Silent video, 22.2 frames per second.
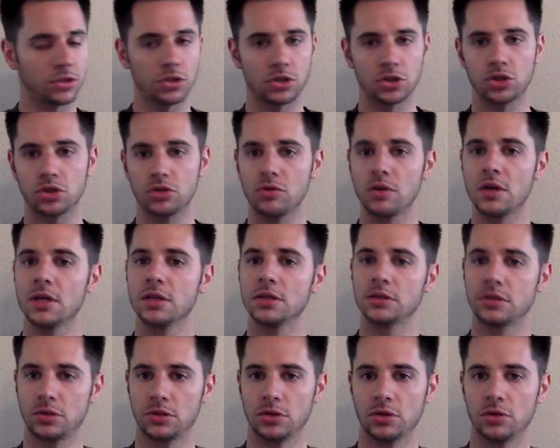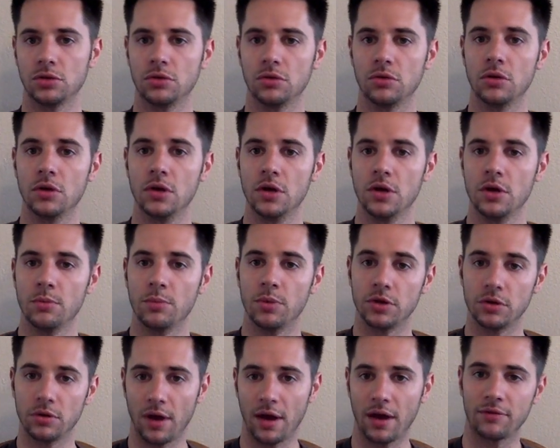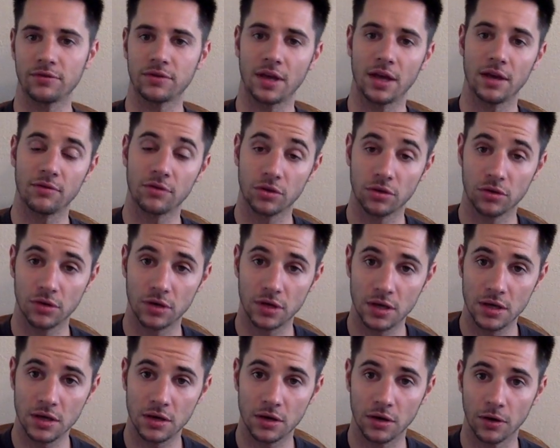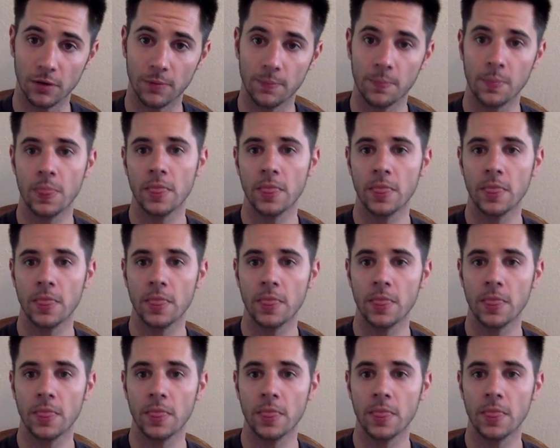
the strings to, but you have to have a good ear.